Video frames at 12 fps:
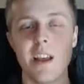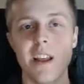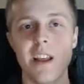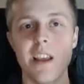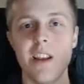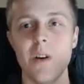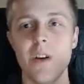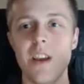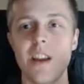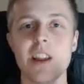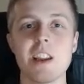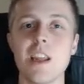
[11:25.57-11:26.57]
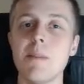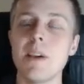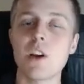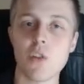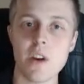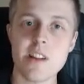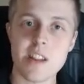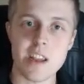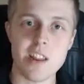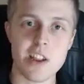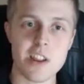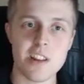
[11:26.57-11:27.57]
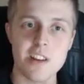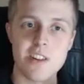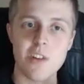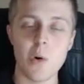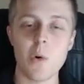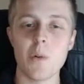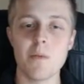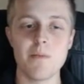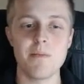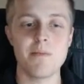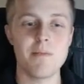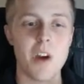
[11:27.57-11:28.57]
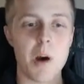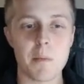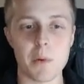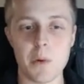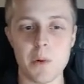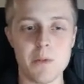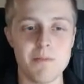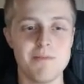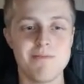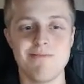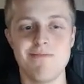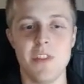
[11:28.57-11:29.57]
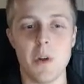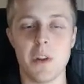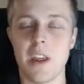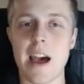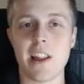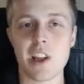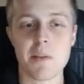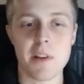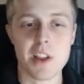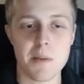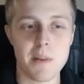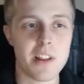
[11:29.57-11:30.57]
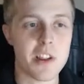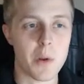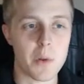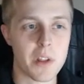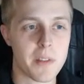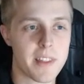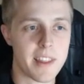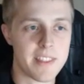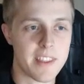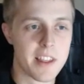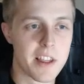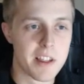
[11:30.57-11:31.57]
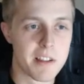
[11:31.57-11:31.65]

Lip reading: You know, it doesn't need to be crazy. Just don't upload, you know, the AliExpress image. So something like this,